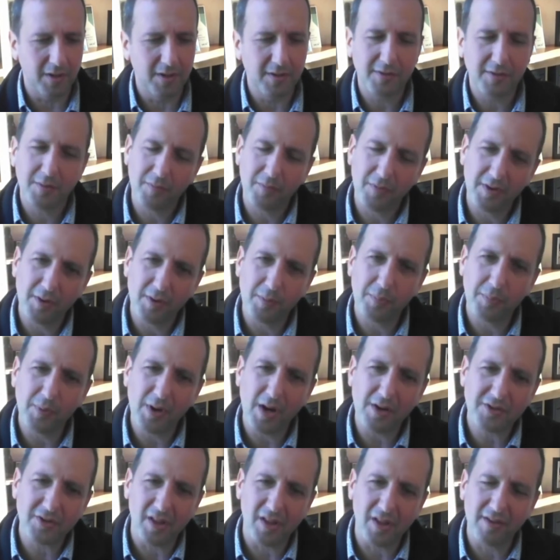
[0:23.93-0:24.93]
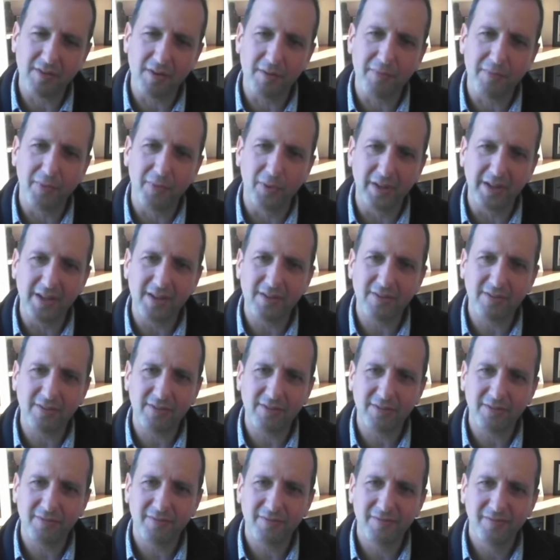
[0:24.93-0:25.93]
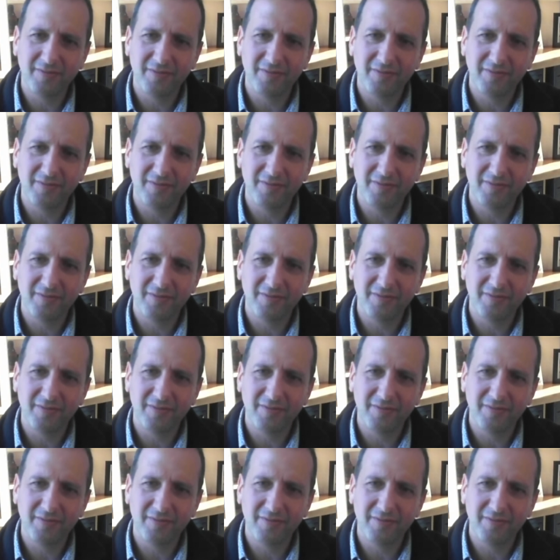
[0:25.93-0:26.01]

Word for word: And you, you pronounce it? Is it Felice?